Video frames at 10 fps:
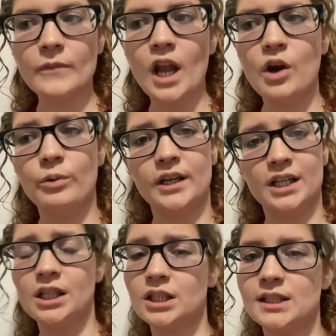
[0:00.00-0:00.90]
and we
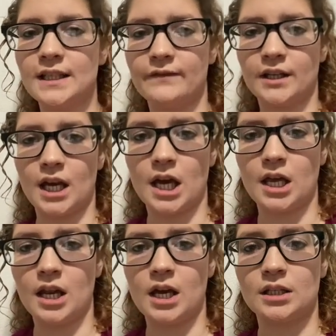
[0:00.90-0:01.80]
didn't conceive
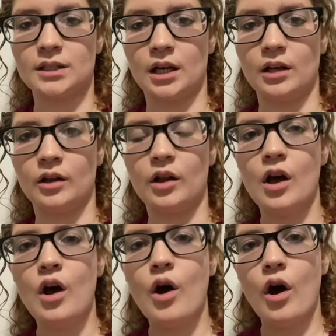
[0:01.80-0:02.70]
again until
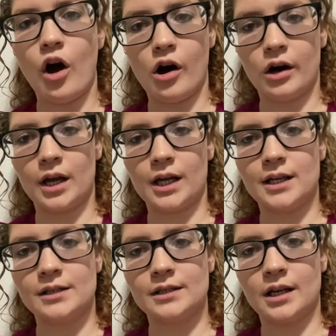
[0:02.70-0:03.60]

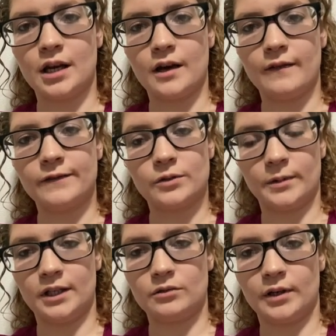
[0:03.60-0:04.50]
August of
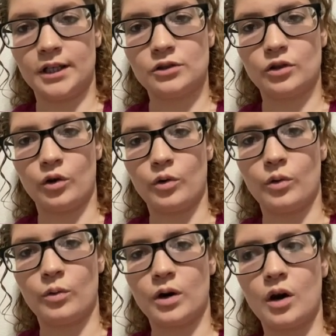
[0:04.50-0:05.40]
2020,
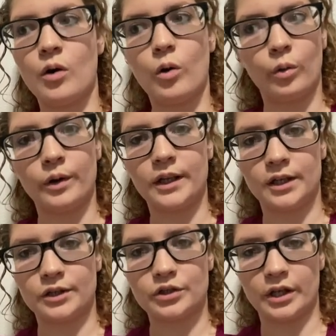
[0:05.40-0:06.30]
so a whole
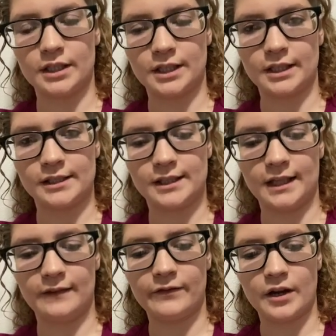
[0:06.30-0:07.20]
year trying to
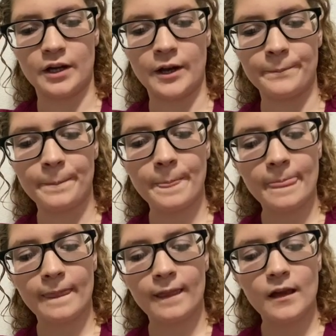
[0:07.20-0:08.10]
conceive.
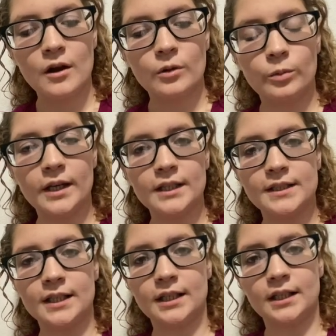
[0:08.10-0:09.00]
We
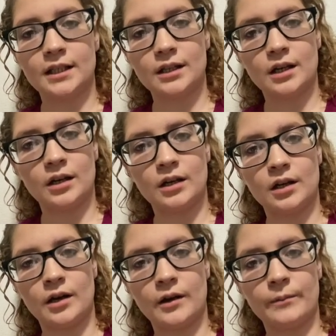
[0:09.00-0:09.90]
did
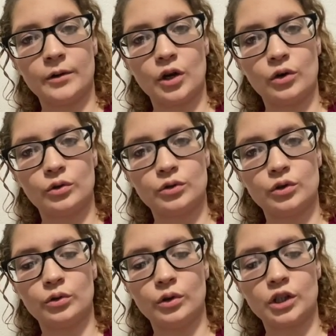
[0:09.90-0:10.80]
go
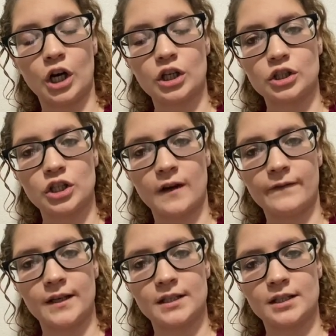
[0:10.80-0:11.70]
to a doctor's
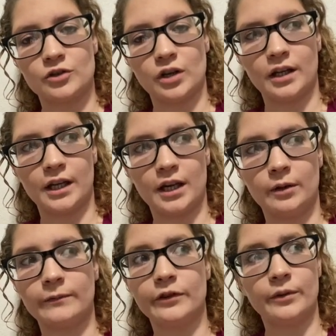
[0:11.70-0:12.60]
office and try to get
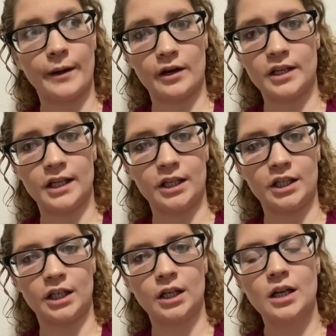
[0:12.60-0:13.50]
help for about a
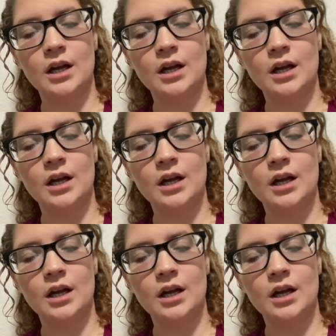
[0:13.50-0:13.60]
year.